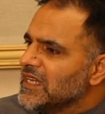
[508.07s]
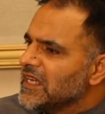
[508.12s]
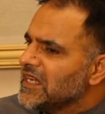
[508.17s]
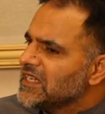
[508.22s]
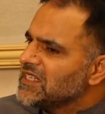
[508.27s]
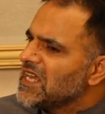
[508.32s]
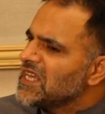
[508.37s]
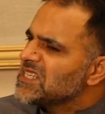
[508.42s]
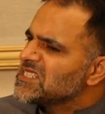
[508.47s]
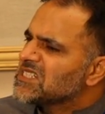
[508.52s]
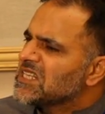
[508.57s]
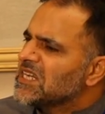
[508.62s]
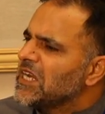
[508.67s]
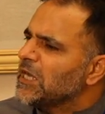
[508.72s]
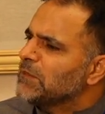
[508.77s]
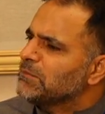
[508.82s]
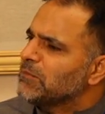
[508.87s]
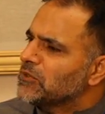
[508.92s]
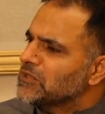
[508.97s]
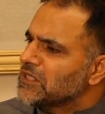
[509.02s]
It has
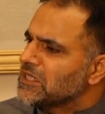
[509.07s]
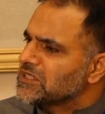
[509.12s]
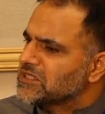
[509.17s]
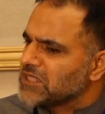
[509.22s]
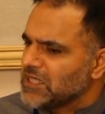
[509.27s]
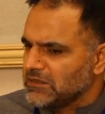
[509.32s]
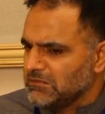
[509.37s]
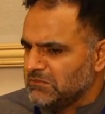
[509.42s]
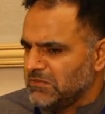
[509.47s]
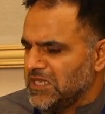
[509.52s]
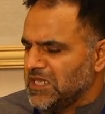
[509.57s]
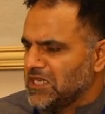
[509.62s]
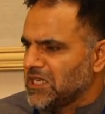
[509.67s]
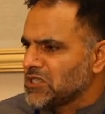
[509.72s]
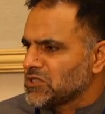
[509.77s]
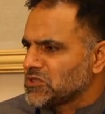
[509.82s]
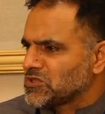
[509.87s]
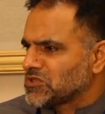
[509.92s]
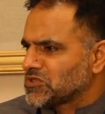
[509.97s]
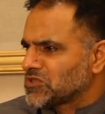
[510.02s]
great potential. Being
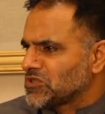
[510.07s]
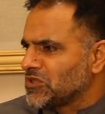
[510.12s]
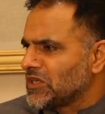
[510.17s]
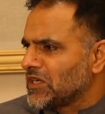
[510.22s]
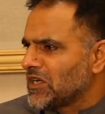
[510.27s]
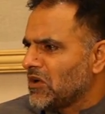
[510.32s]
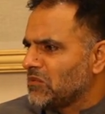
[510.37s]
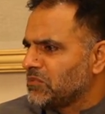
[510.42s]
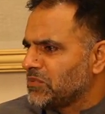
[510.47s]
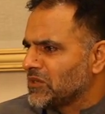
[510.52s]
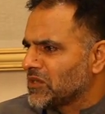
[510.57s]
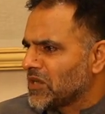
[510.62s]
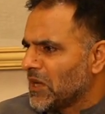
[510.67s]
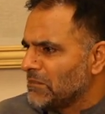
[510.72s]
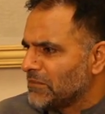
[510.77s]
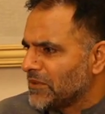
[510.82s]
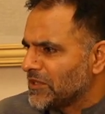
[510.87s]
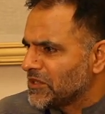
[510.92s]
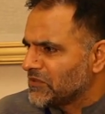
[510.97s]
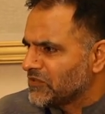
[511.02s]
a student of
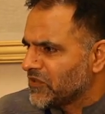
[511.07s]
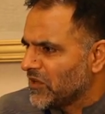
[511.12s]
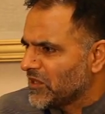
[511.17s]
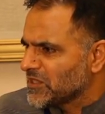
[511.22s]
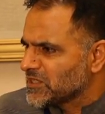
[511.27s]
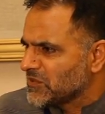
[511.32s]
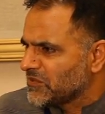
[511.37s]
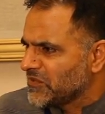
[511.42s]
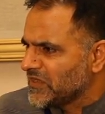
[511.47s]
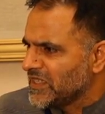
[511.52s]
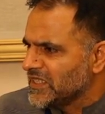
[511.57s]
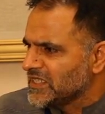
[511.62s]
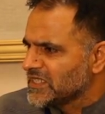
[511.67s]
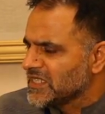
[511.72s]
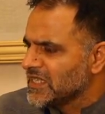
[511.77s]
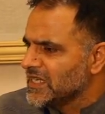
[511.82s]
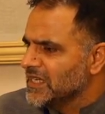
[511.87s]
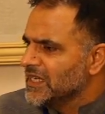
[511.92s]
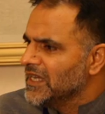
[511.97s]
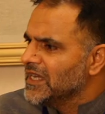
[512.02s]
comparative philosophies,